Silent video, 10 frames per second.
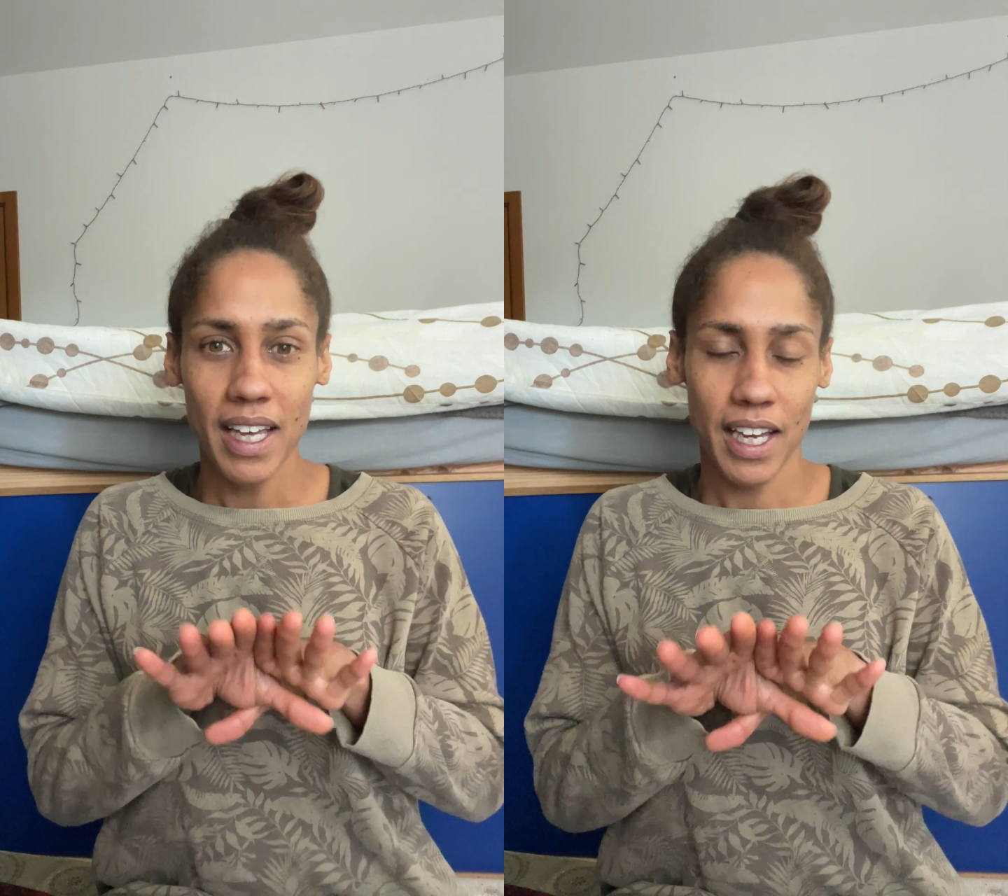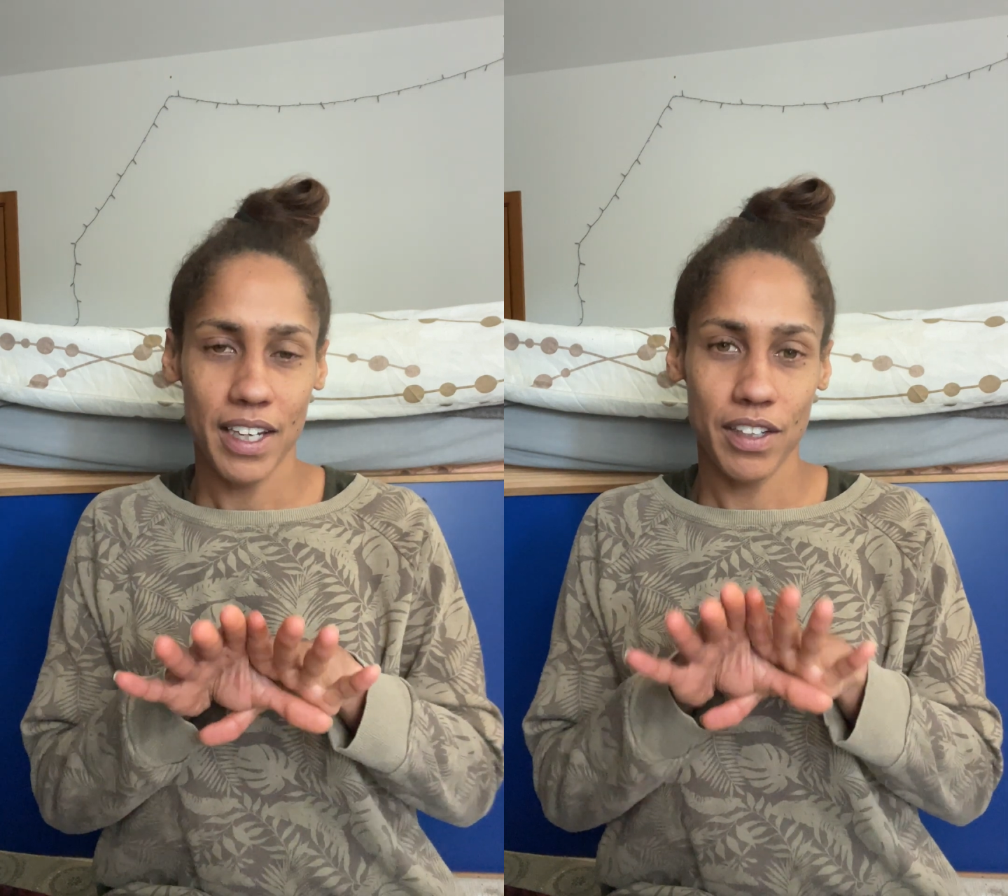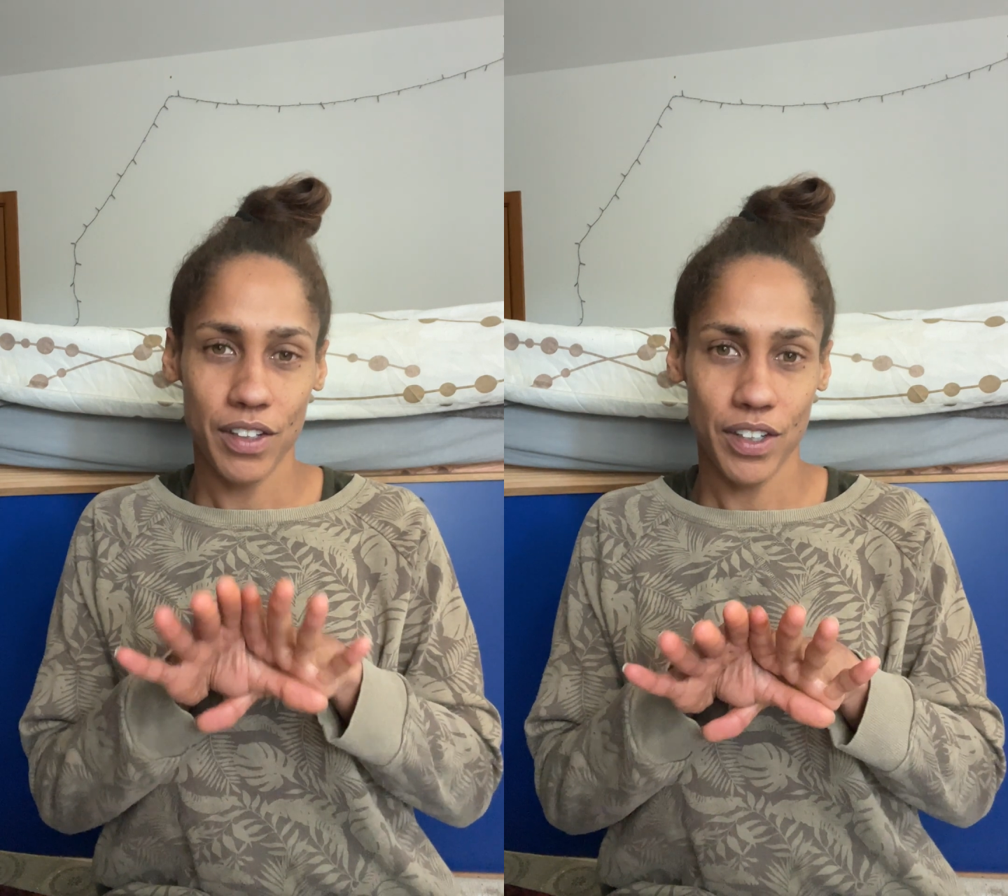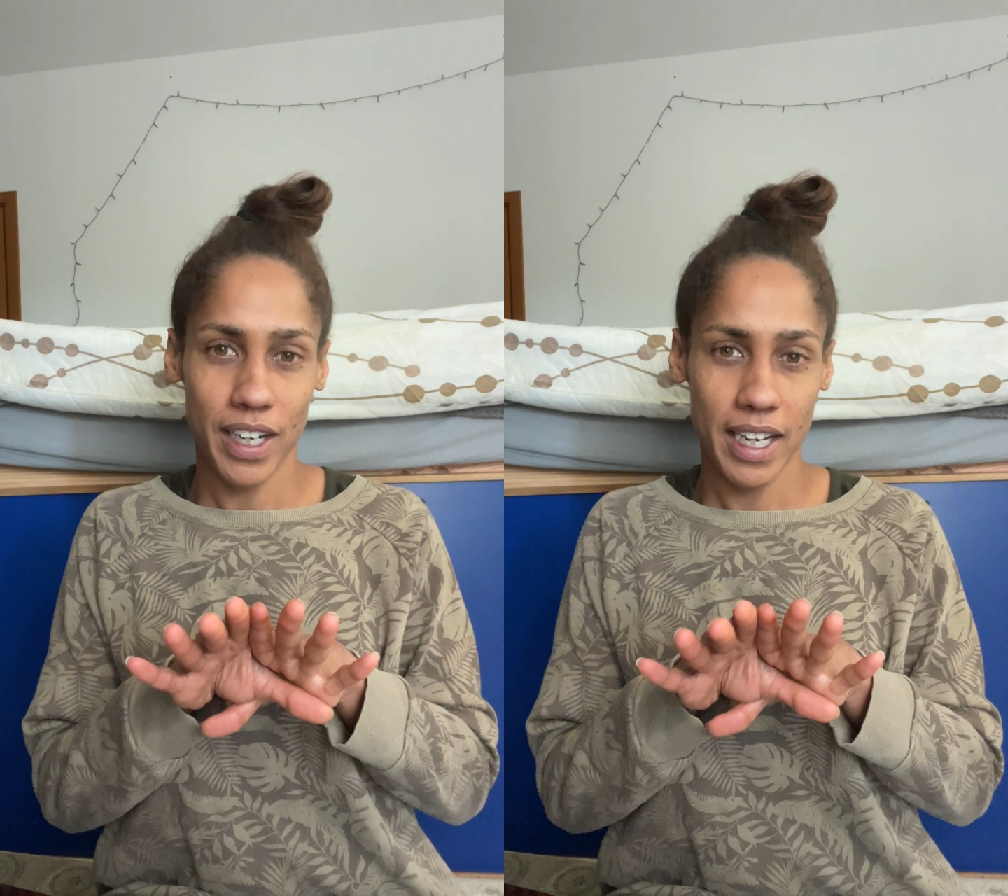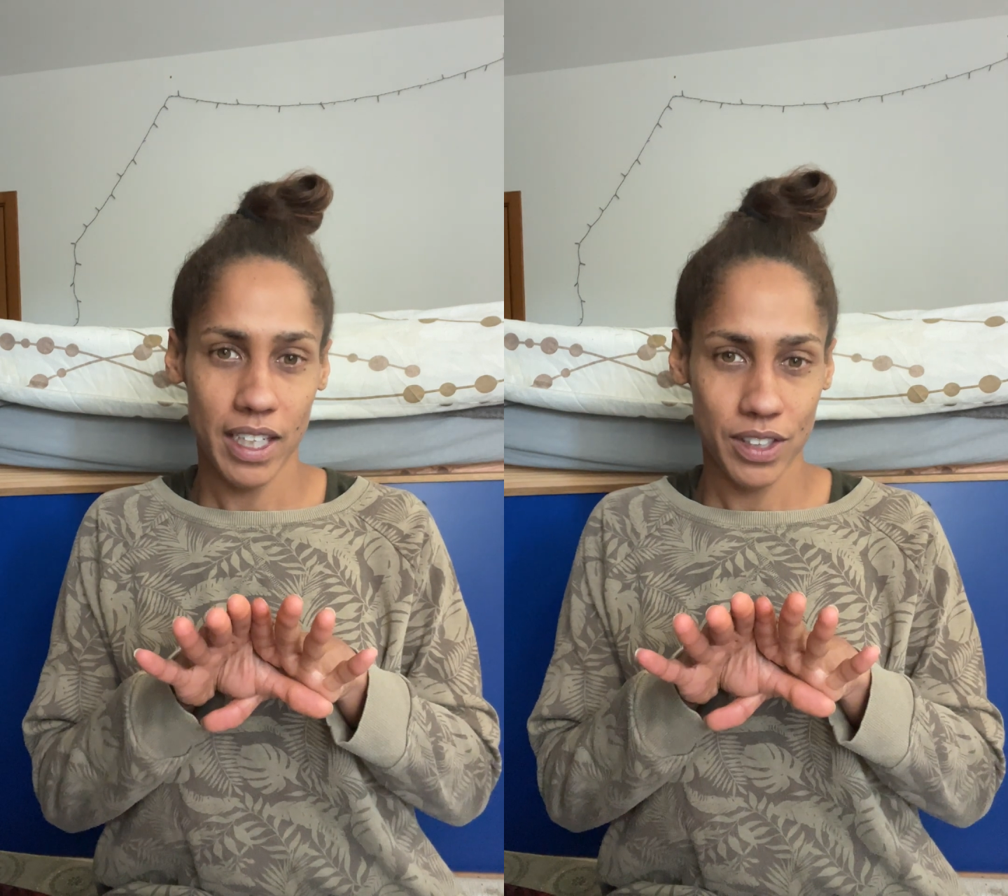and your
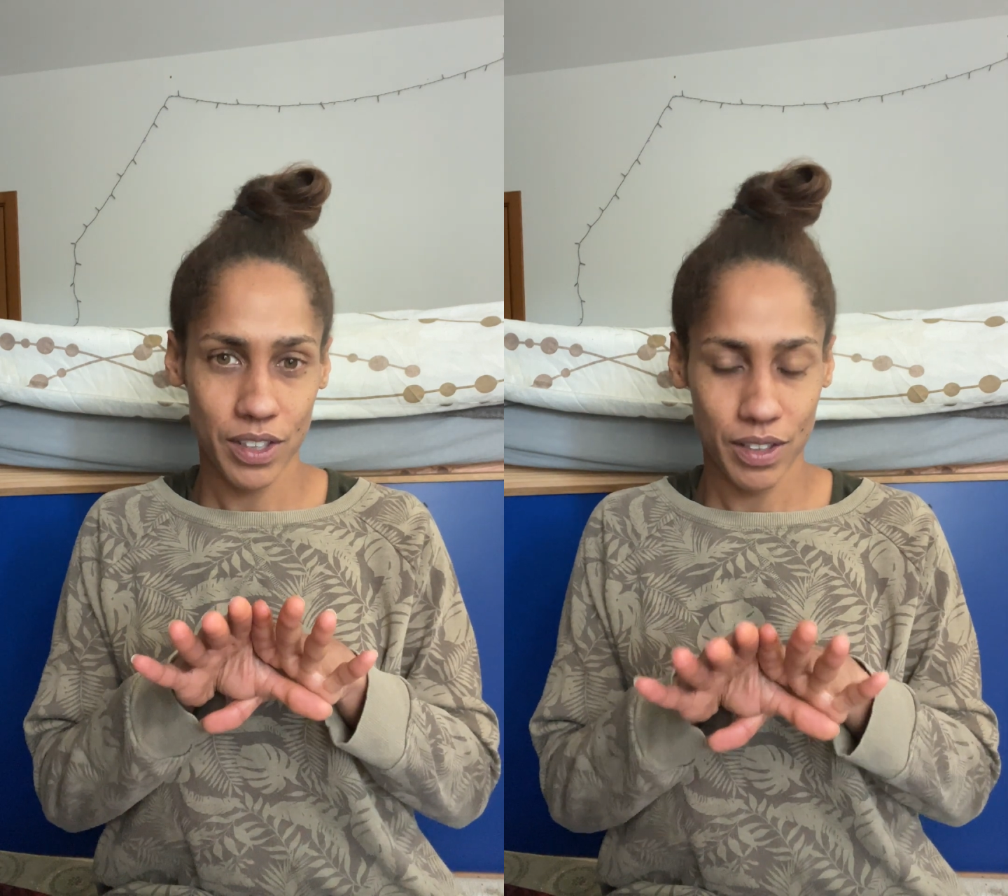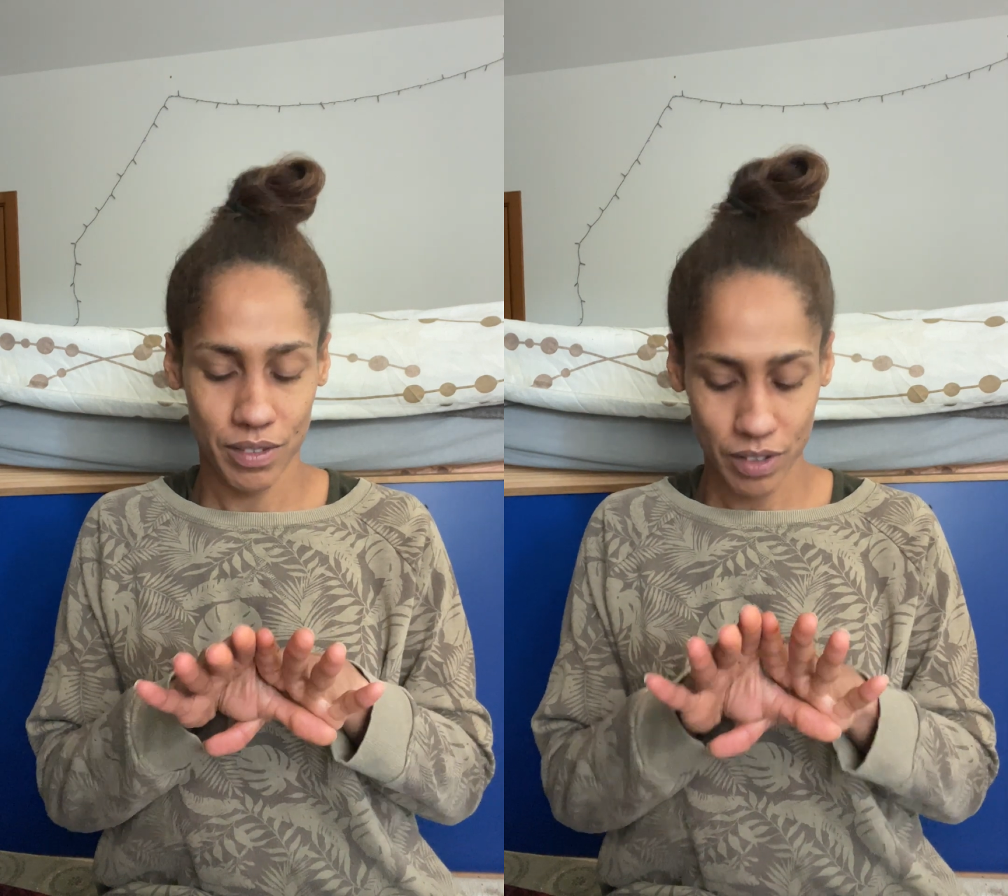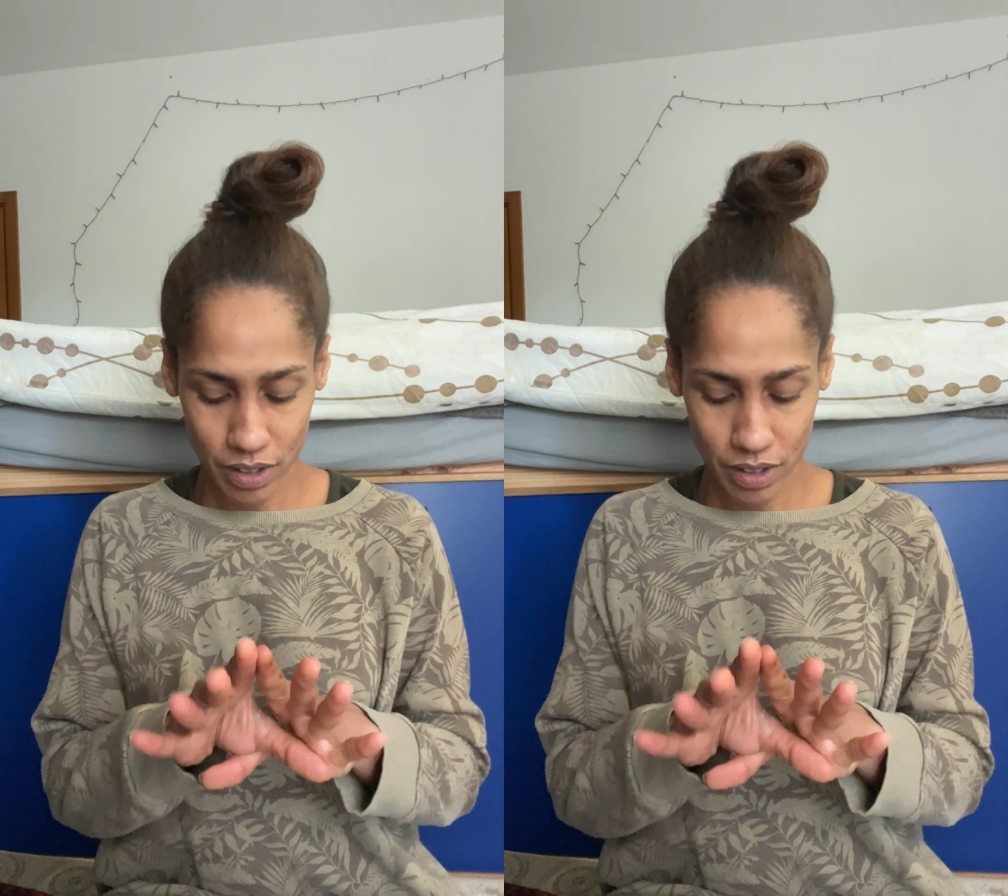hands are